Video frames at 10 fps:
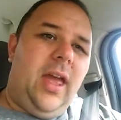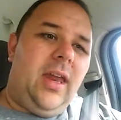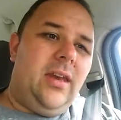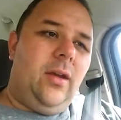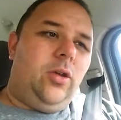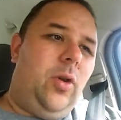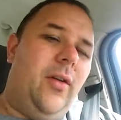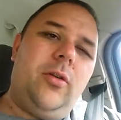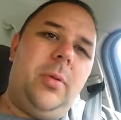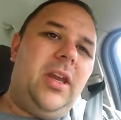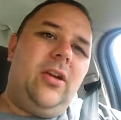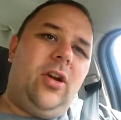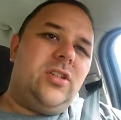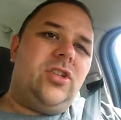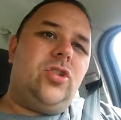And everybody
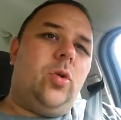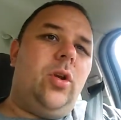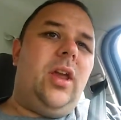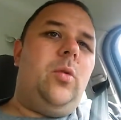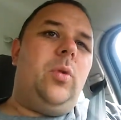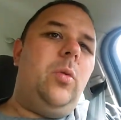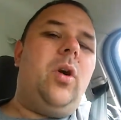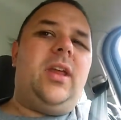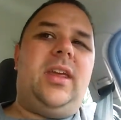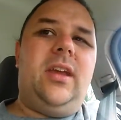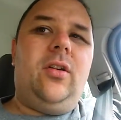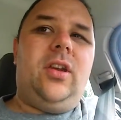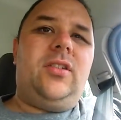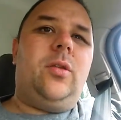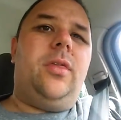here has a story and we want to hear
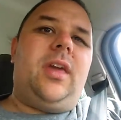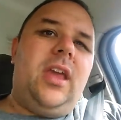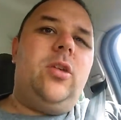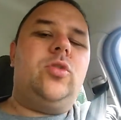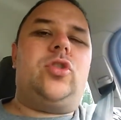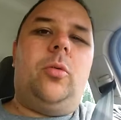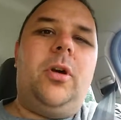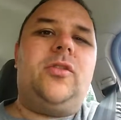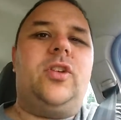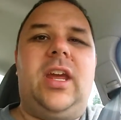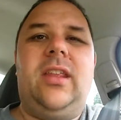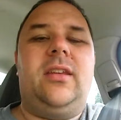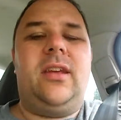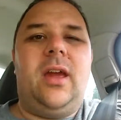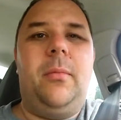it. So thank you so much for taking
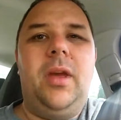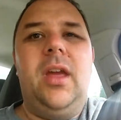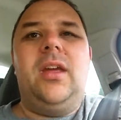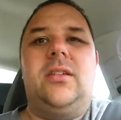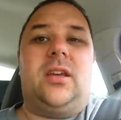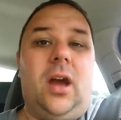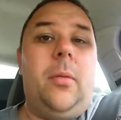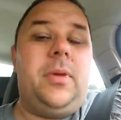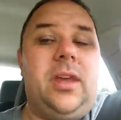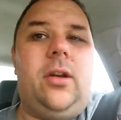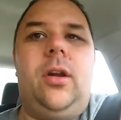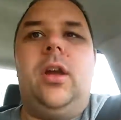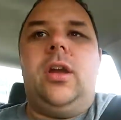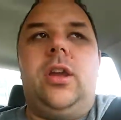the time to come here.